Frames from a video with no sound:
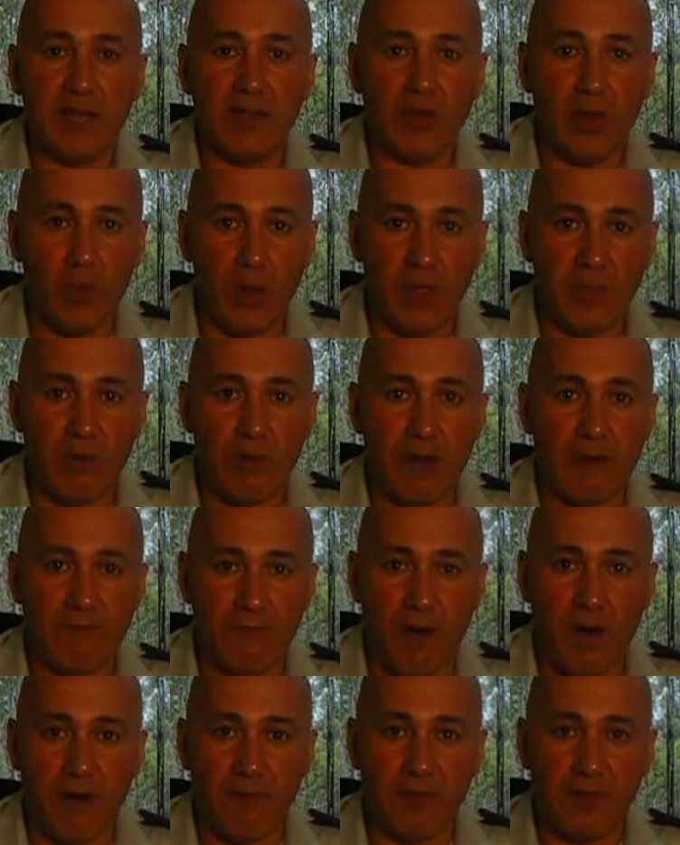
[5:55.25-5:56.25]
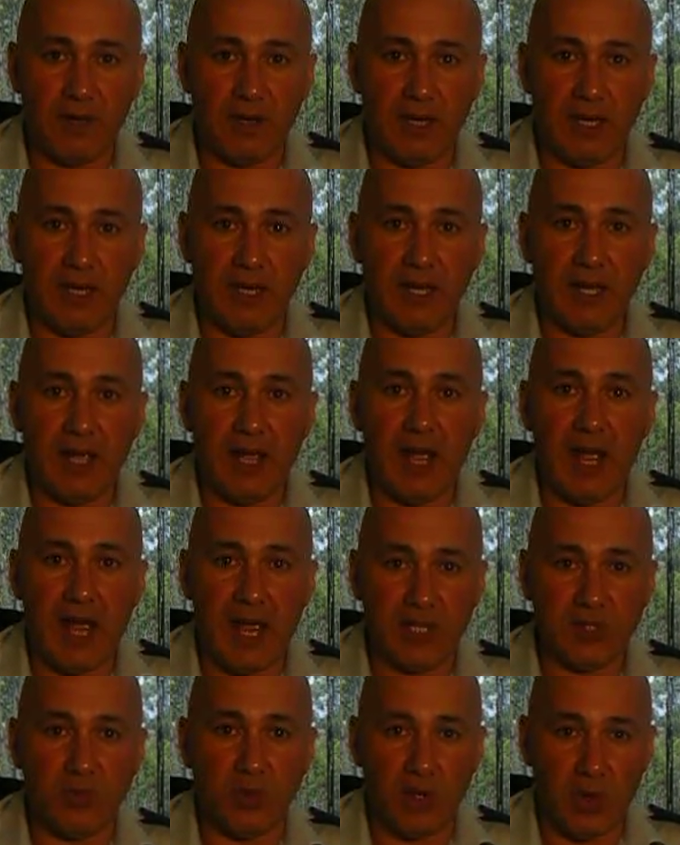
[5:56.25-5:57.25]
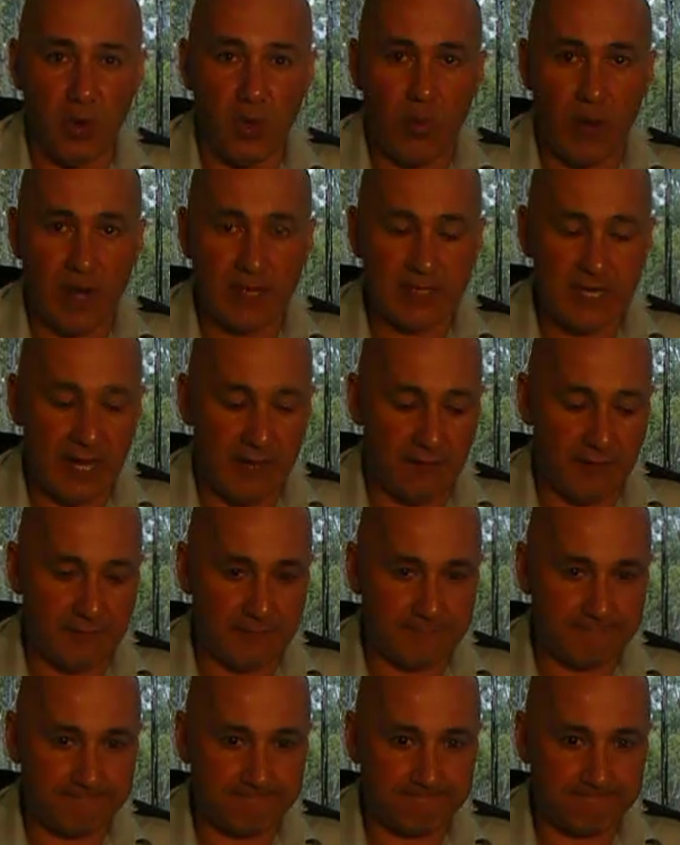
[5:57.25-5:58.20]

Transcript: the weather at 5:30 as we always have.